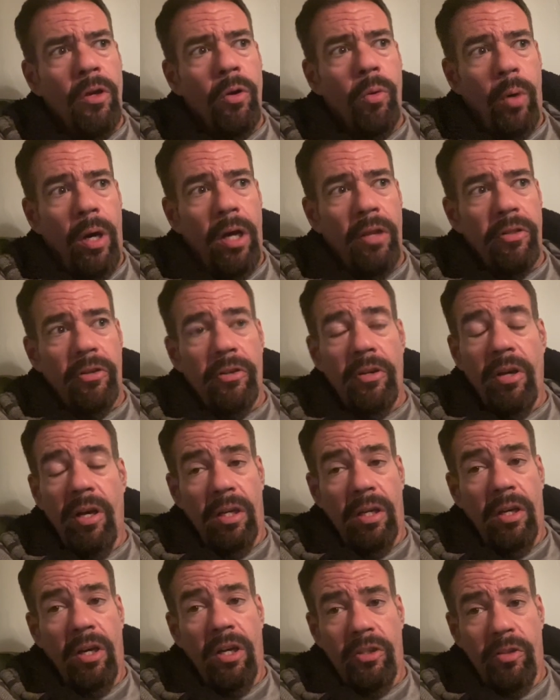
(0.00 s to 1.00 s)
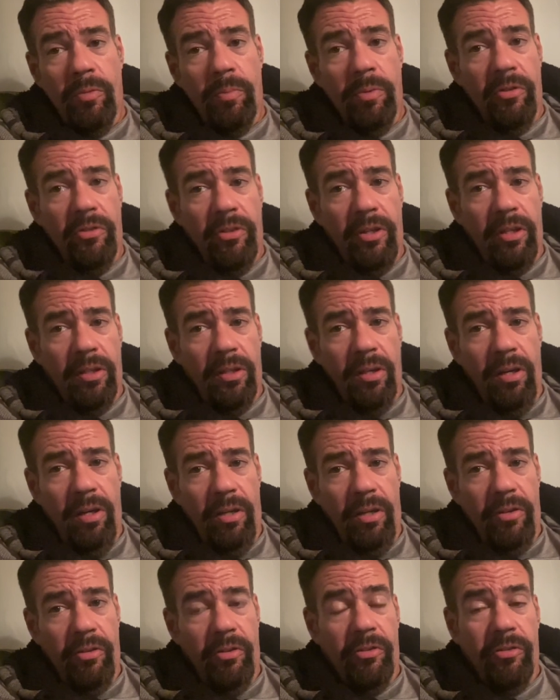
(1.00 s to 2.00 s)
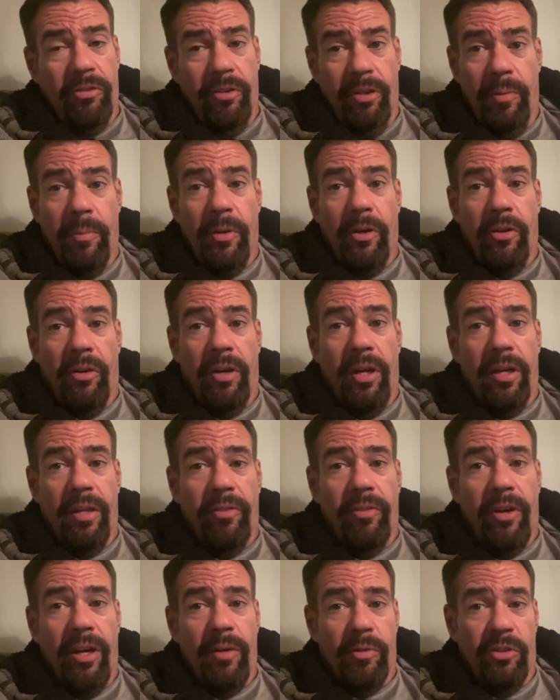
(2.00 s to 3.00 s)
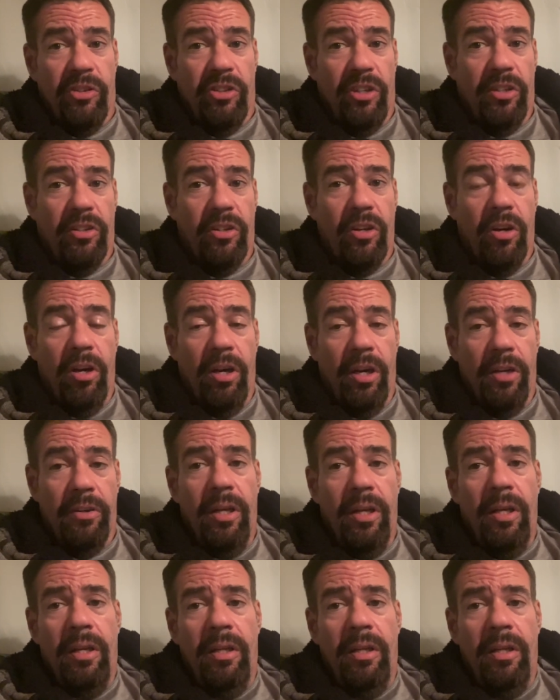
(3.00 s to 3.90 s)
while they're not 100% gone, they're still about 95% gone,